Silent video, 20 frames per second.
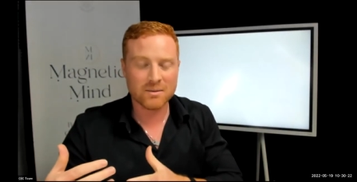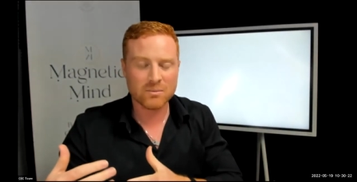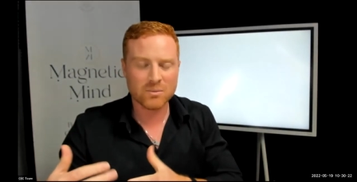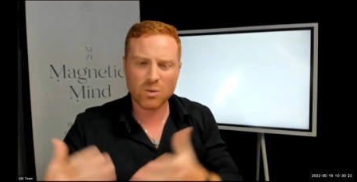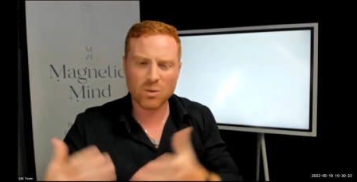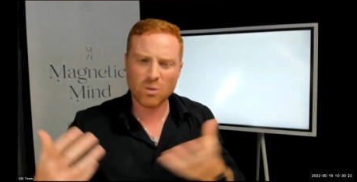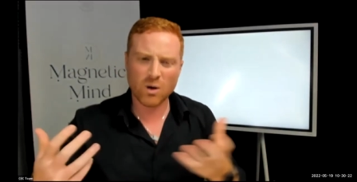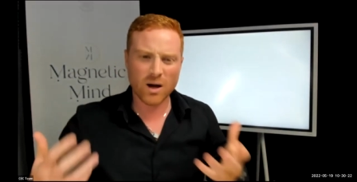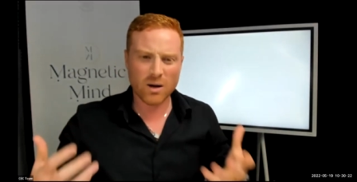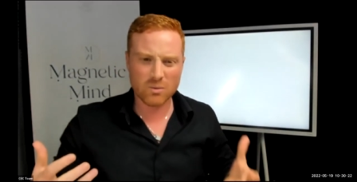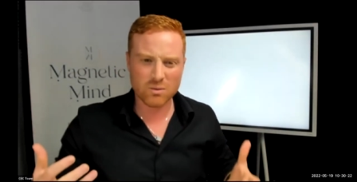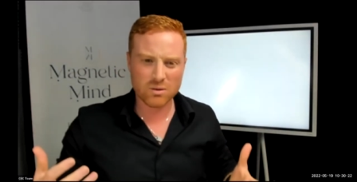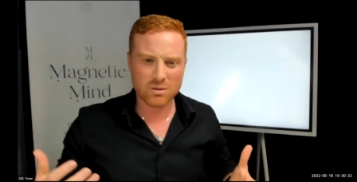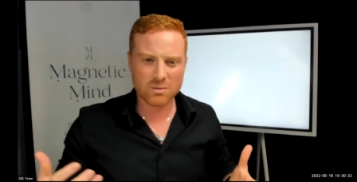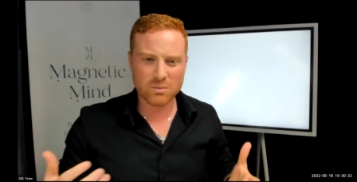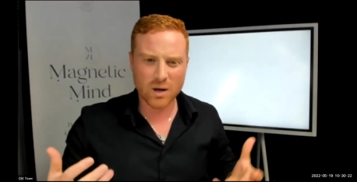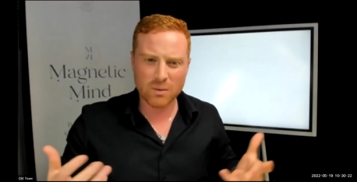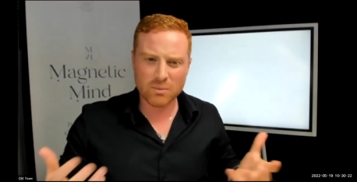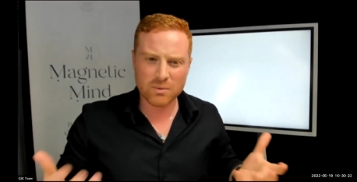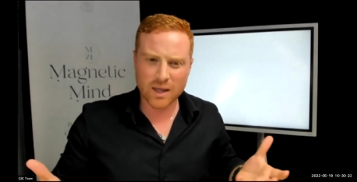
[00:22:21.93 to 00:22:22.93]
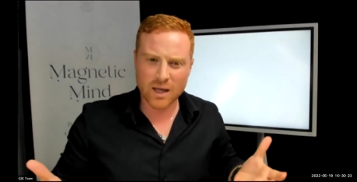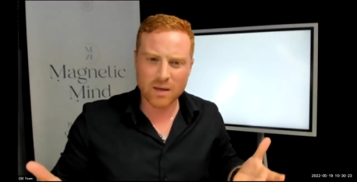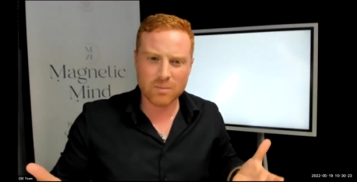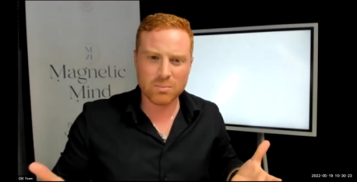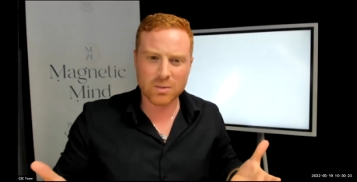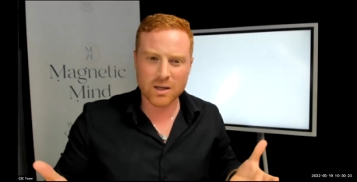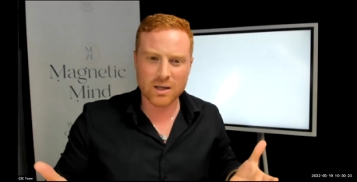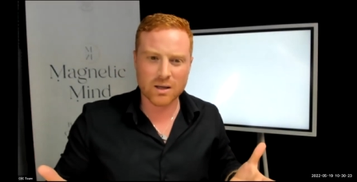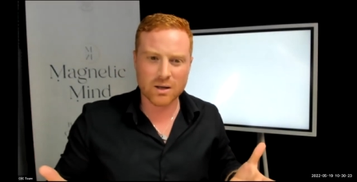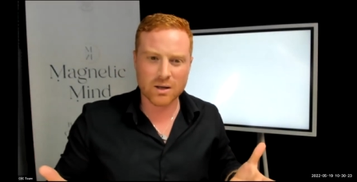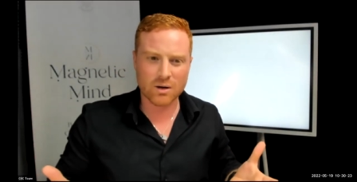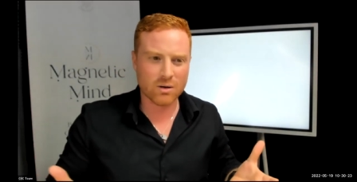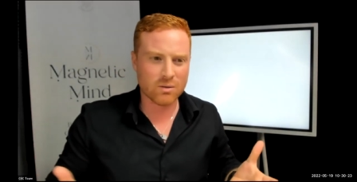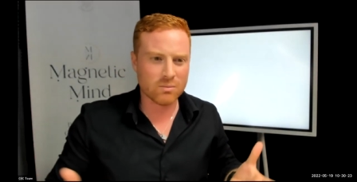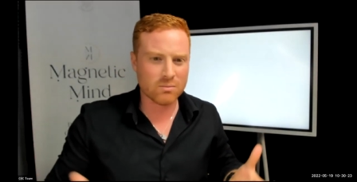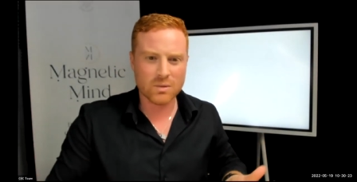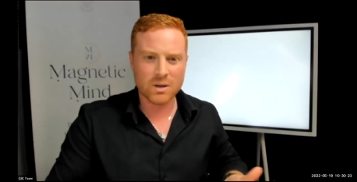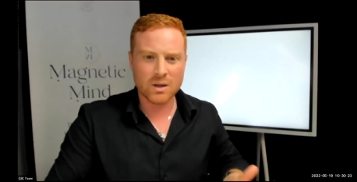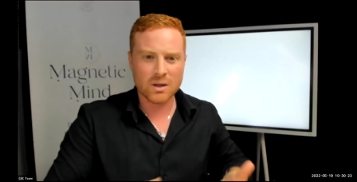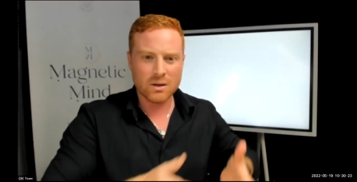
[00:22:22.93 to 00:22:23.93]
Why would that be? You
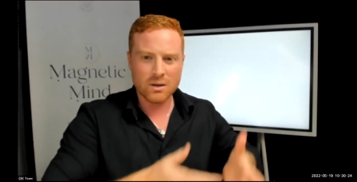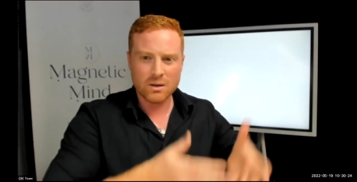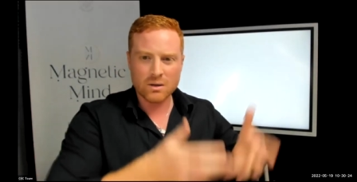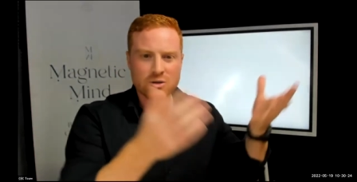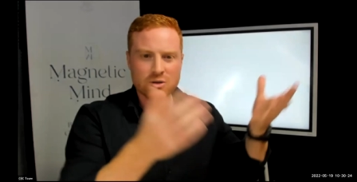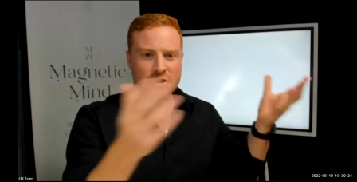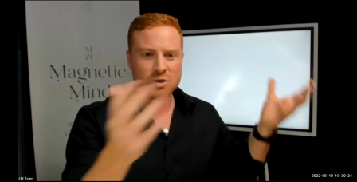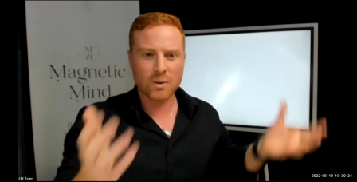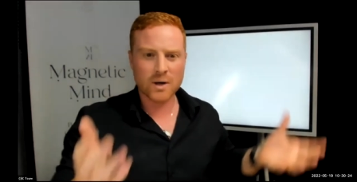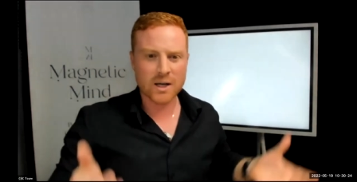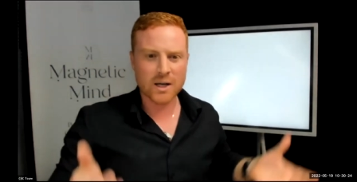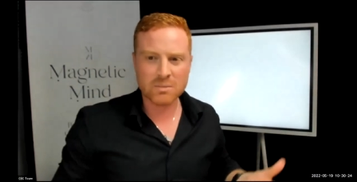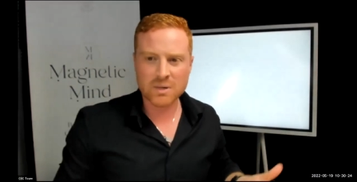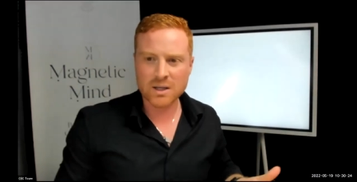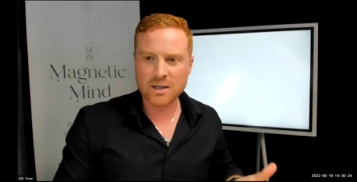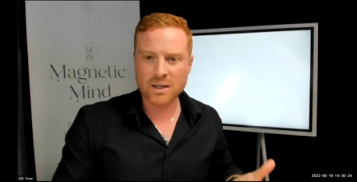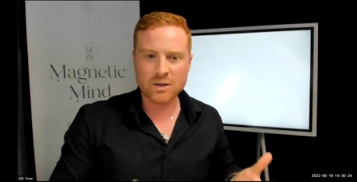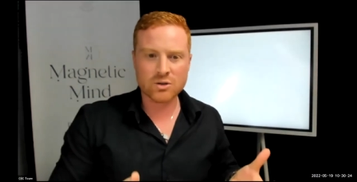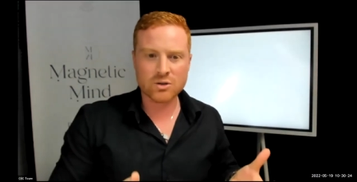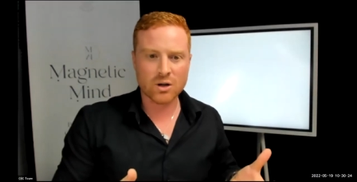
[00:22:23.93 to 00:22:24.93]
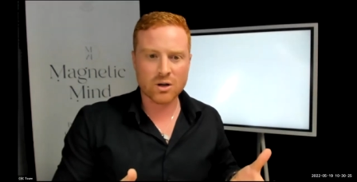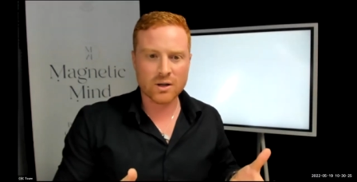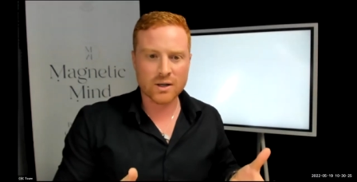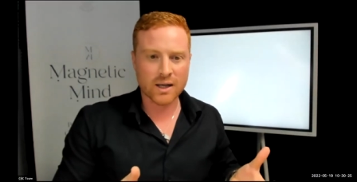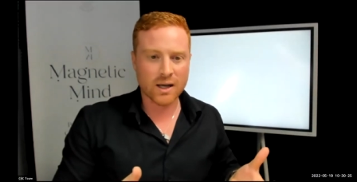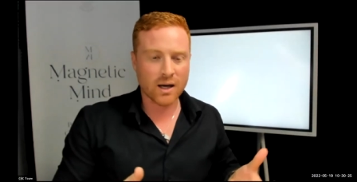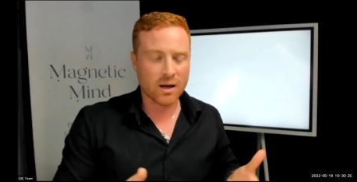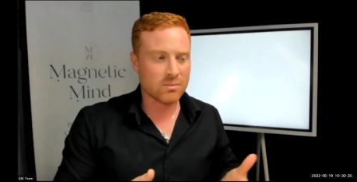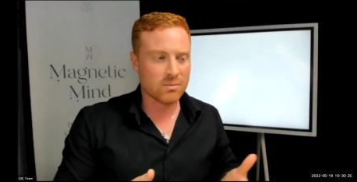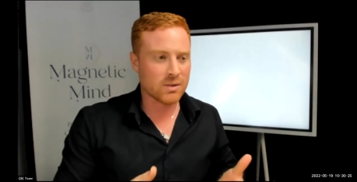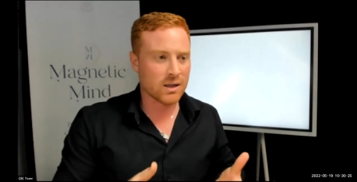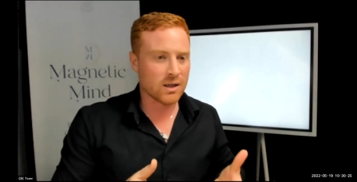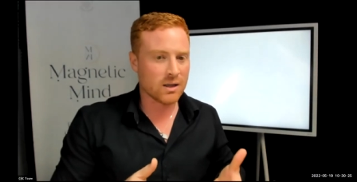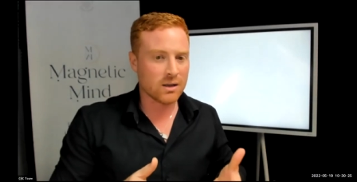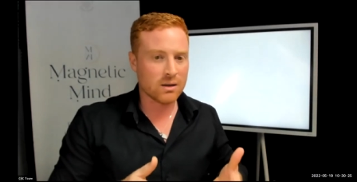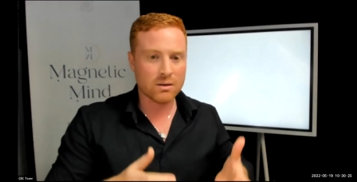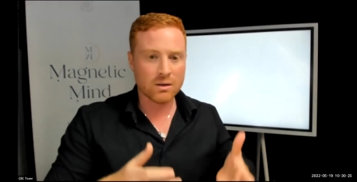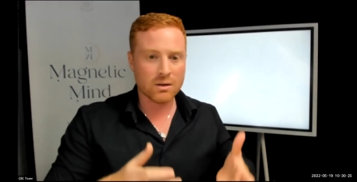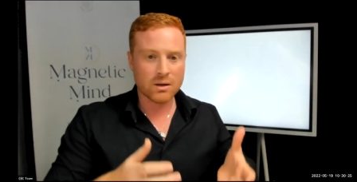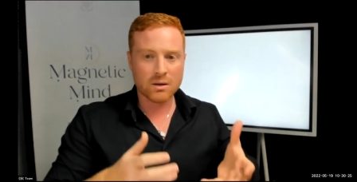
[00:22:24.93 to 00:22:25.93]
know, $20 million
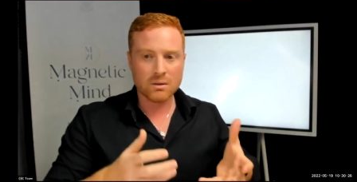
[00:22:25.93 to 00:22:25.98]
company,